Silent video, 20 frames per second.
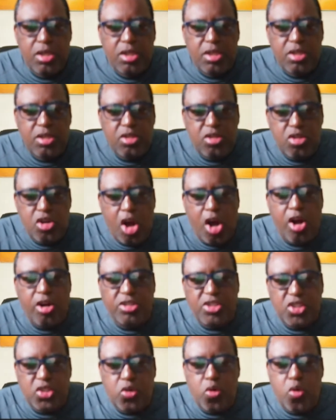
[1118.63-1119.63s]
nor
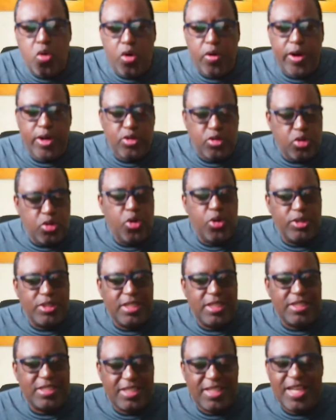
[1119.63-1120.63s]
scorer
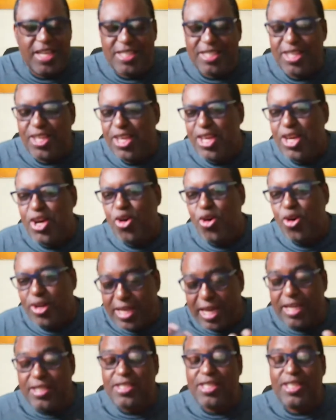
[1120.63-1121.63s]
noticed it.
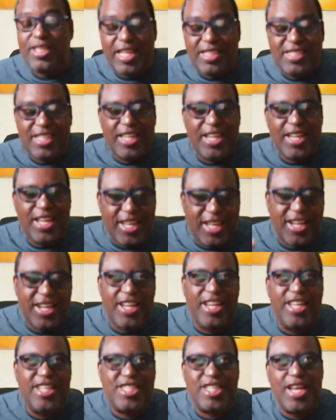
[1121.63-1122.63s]
Okay, so that's another
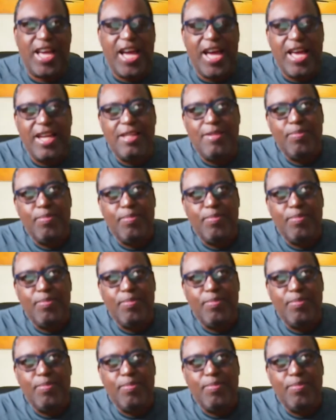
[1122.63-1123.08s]
glitch. And